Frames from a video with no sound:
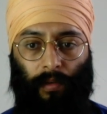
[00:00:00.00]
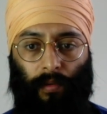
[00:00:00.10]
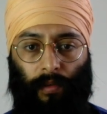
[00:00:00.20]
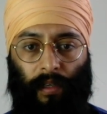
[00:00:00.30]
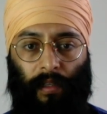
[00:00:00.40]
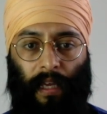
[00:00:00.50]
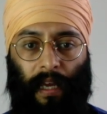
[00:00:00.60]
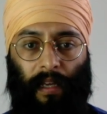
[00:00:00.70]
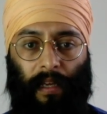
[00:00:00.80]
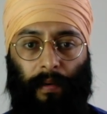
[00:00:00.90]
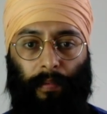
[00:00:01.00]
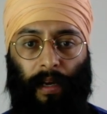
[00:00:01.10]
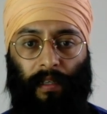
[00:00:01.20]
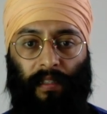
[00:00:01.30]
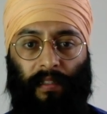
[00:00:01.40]
ordered that a
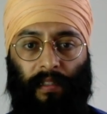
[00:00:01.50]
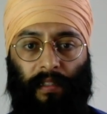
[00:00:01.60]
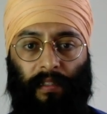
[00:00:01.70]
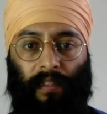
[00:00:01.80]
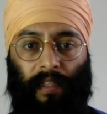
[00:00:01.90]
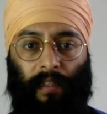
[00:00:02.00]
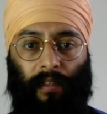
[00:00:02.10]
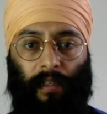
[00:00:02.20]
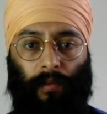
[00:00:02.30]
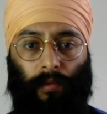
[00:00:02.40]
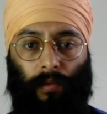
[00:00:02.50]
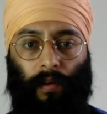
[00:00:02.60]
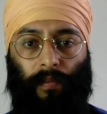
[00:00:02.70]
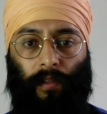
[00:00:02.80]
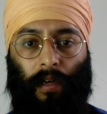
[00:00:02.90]
practicing Sikh in order
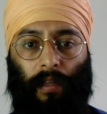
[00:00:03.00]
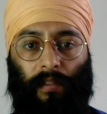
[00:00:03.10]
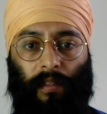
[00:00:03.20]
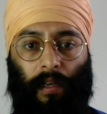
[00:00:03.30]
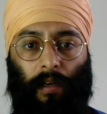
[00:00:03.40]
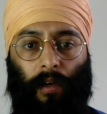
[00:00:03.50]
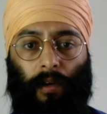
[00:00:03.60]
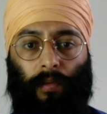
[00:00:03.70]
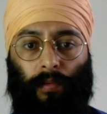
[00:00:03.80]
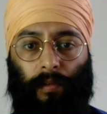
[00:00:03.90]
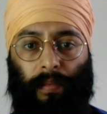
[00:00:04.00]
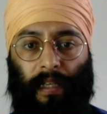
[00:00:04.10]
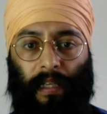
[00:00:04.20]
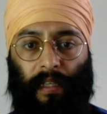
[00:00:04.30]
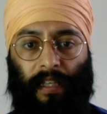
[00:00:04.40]
of the Khalsa would
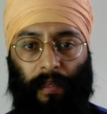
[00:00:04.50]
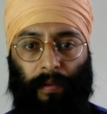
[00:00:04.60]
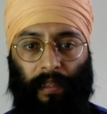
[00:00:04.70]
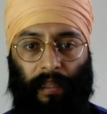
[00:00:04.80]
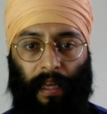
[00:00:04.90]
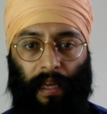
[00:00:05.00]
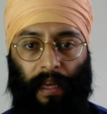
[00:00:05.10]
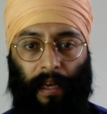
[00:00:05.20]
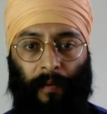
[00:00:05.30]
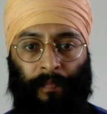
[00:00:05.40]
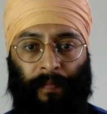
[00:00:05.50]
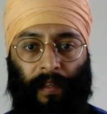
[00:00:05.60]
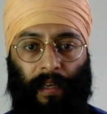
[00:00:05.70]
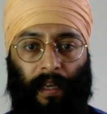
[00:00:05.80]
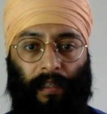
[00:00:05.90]
be keeping their hair,
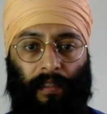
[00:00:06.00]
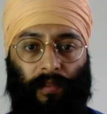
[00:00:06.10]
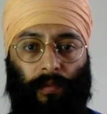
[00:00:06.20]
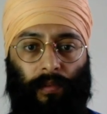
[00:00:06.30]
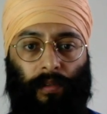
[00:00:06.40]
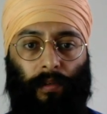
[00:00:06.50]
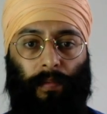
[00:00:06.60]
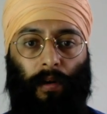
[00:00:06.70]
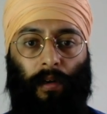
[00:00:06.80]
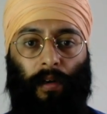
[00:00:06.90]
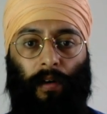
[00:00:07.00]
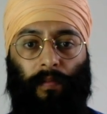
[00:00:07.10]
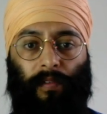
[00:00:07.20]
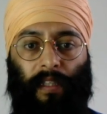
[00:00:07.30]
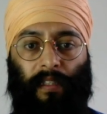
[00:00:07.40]
and it's also part of
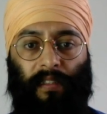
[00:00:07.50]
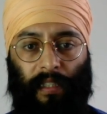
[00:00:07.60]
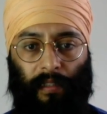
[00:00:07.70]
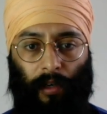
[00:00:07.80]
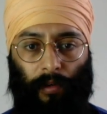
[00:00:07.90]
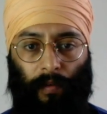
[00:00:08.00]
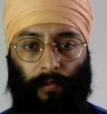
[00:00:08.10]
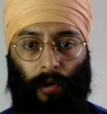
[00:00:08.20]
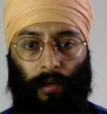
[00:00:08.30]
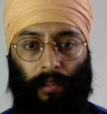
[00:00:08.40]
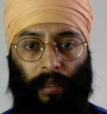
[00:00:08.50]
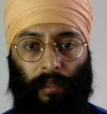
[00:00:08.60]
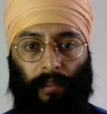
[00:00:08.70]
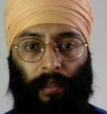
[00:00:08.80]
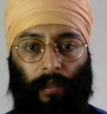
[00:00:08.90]
the Sikh code of
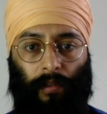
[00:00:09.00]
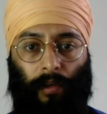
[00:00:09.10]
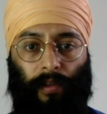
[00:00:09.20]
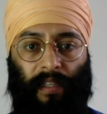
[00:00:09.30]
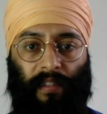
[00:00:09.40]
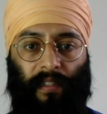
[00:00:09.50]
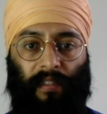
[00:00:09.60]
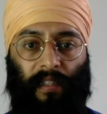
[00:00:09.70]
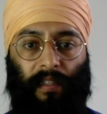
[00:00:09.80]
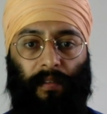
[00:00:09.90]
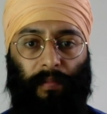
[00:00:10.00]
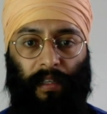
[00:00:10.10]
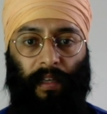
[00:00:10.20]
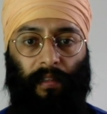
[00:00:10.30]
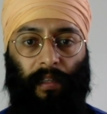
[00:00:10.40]
conduct known as the Sikh
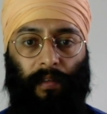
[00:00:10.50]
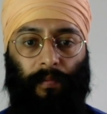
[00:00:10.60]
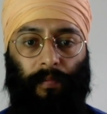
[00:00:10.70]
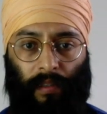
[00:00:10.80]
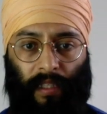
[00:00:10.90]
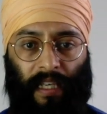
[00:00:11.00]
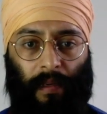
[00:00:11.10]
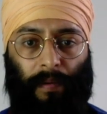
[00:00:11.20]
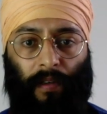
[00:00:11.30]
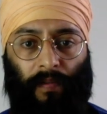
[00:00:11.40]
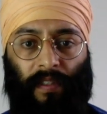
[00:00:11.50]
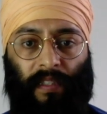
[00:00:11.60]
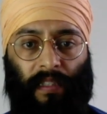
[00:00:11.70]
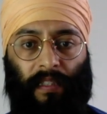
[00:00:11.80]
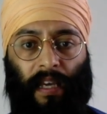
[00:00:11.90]
Maryada. The keeping of a
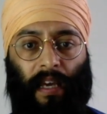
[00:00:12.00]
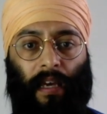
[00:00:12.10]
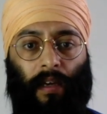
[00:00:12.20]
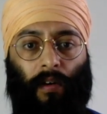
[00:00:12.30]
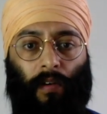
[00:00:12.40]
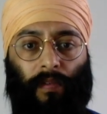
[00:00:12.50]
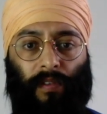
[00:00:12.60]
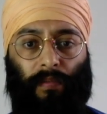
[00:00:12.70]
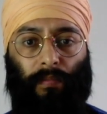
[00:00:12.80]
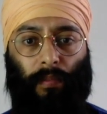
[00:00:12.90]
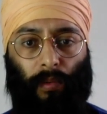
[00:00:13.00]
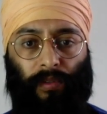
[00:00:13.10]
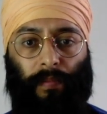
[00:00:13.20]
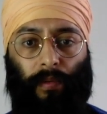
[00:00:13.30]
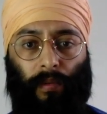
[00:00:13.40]
Sikh's hair offers
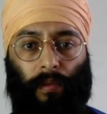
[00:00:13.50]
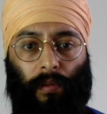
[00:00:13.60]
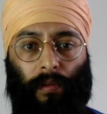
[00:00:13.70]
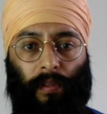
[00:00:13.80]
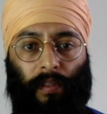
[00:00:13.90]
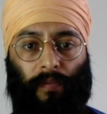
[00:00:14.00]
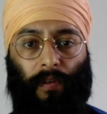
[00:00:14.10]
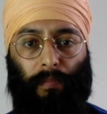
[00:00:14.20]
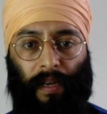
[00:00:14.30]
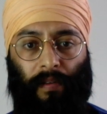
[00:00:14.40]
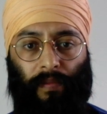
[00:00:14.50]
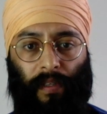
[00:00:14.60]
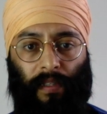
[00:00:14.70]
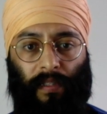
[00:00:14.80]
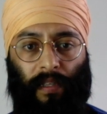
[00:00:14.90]
multiple different
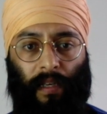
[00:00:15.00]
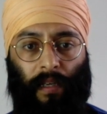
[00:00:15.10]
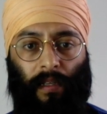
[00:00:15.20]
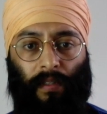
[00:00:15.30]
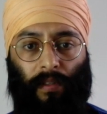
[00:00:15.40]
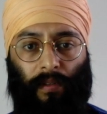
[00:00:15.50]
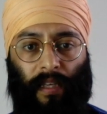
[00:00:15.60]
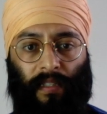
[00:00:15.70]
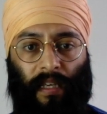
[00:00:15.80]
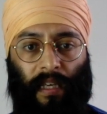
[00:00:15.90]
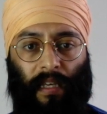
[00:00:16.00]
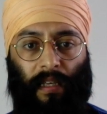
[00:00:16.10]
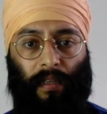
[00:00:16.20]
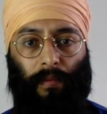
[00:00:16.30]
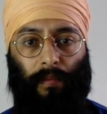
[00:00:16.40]
benefits. So there's
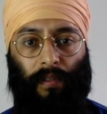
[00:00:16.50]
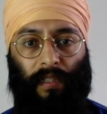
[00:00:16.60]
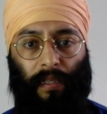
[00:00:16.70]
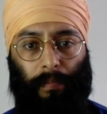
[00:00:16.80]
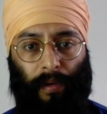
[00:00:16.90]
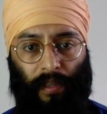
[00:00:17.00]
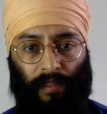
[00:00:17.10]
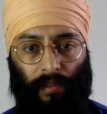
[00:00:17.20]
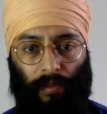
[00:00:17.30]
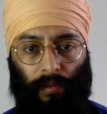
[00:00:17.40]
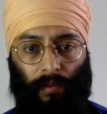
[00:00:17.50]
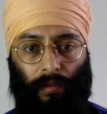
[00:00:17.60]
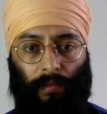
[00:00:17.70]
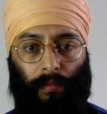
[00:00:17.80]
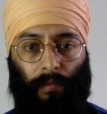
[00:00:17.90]
a deep personal
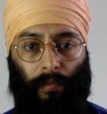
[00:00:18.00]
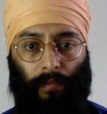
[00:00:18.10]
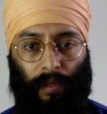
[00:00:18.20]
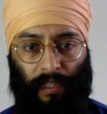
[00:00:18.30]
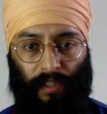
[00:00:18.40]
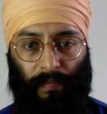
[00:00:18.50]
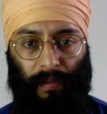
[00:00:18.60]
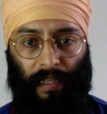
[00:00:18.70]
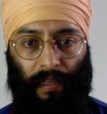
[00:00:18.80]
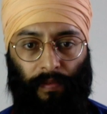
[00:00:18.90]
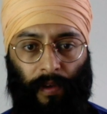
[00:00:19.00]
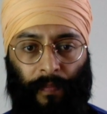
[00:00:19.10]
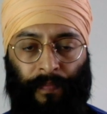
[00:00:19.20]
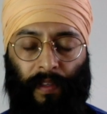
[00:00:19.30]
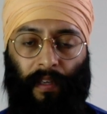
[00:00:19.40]
religious belief,
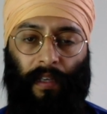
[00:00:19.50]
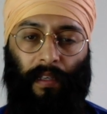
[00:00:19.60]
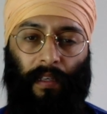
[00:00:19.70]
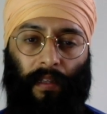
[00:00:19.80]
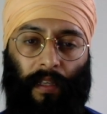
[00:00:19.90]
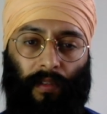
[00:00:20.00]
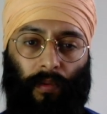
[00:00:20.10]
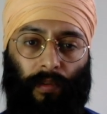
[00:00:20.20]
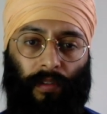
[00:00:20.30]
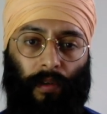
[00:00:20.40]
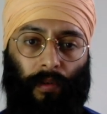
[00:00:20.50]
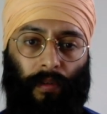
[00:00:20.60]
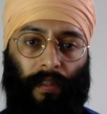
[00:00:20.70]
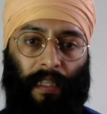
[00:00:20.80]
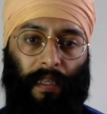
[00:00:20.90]
and there's also
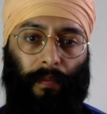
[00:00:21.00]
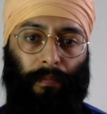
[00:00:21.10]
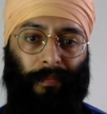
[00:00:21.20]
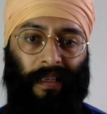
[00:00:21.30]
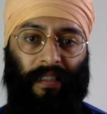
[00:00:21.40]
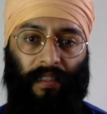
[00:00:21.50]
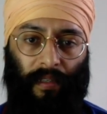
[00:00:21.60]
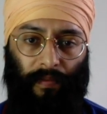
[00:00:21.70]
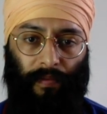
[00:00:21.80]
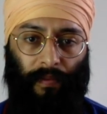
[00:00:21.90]
the meditative